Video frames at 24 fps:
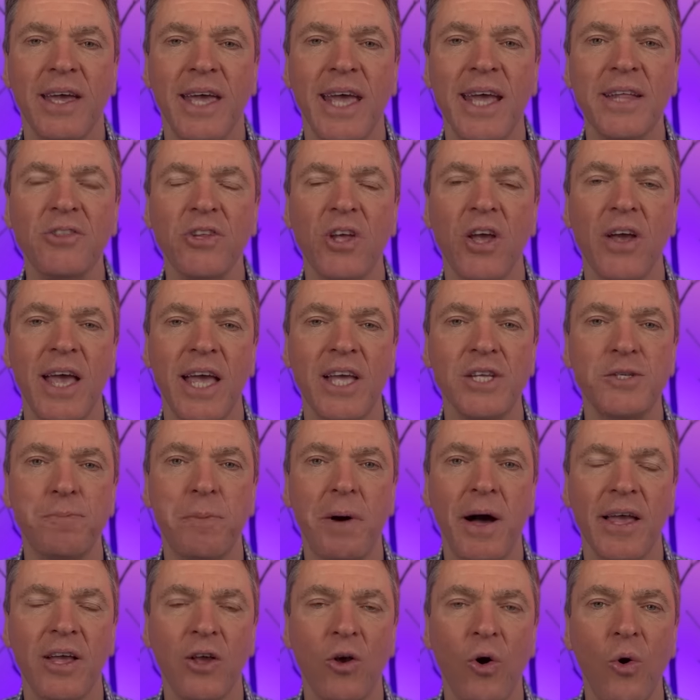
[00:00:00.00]
India is
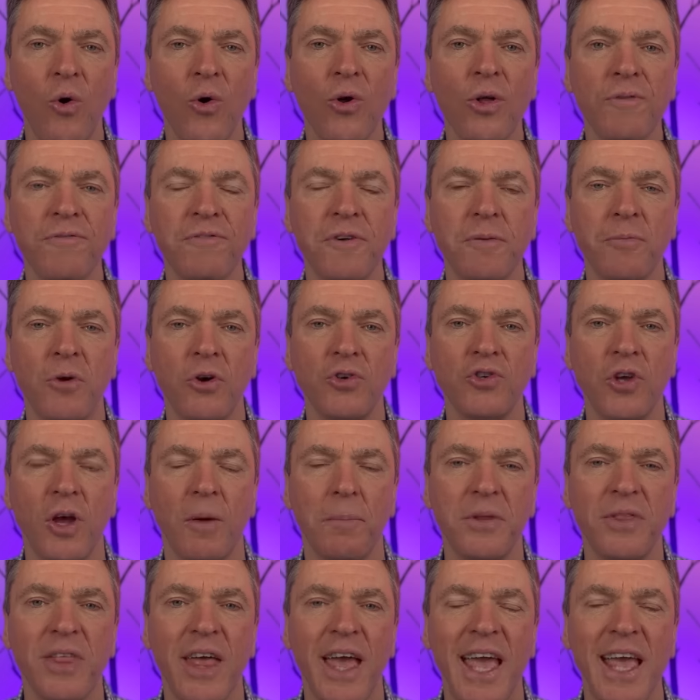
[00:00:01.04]
buying oil from Russia,
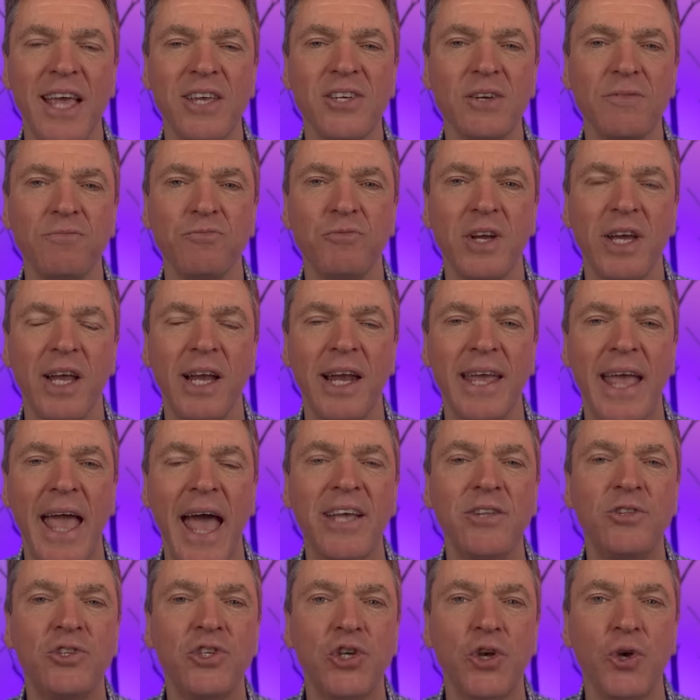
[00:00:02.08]
but there isn't really
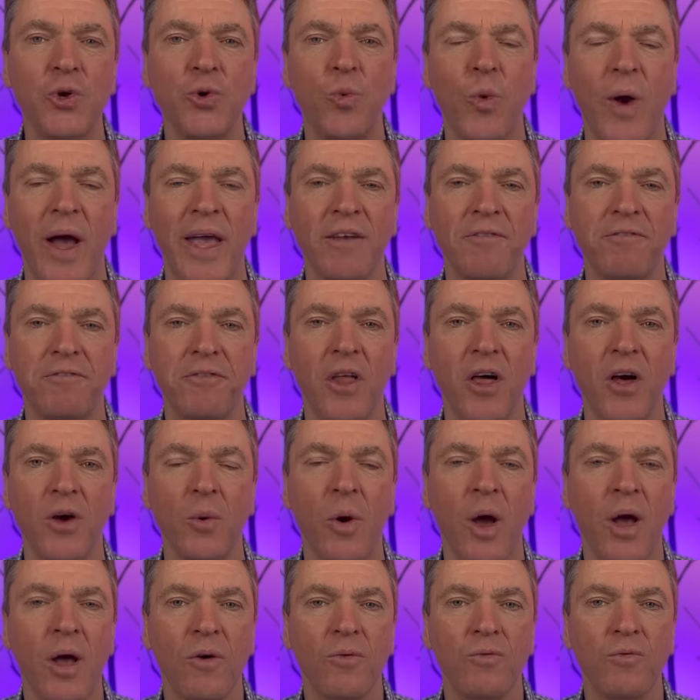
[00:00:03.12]
a two way
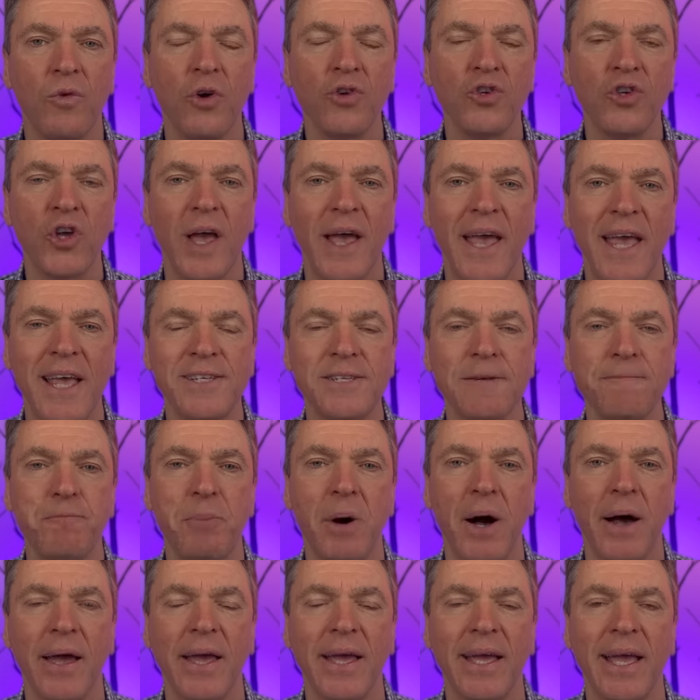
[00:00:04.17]
flow. Russia isn't
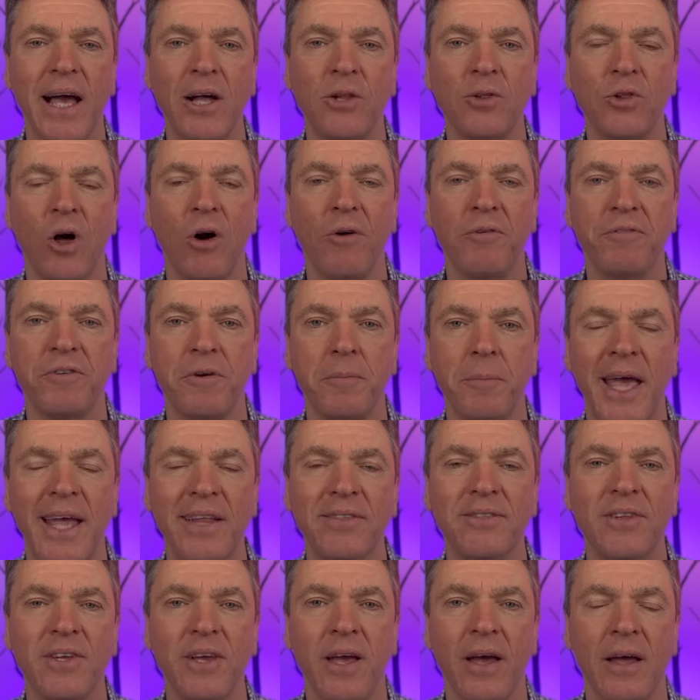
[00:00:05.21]
buying a lot from
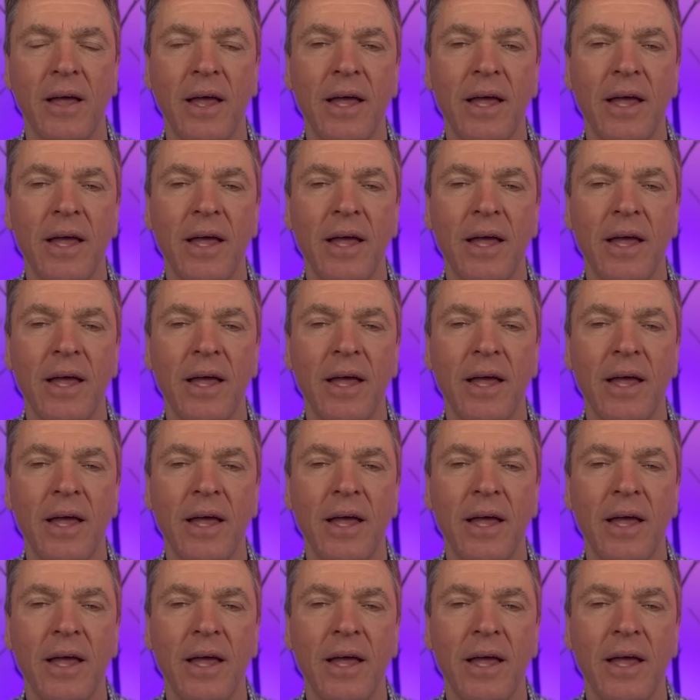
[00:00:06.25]
India.